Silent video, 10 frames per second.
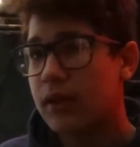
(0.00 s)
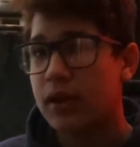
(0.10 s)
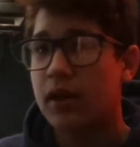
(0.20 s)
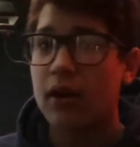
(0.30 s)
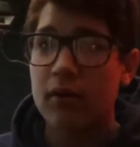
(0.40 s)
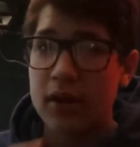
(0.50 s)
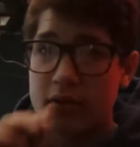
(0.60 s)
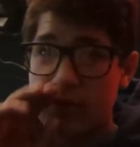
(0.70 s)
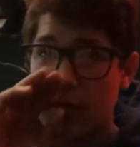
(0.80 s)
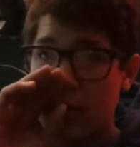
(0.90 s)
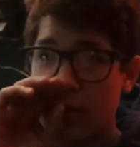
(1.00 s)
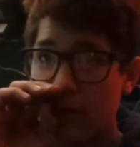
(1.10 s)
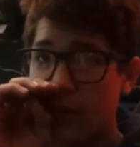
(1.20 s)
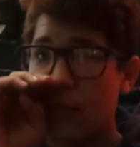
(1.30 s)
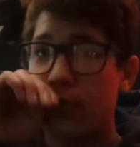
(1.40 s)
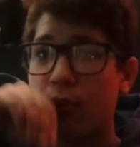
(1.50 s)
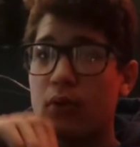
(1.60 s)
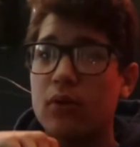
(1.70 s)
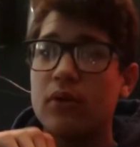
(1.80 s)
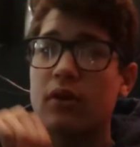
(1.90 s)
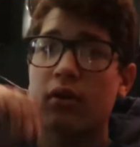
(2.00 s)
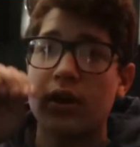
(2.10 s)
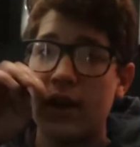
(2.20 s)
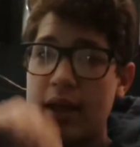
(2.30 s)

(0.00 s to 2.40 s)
You know, it's through your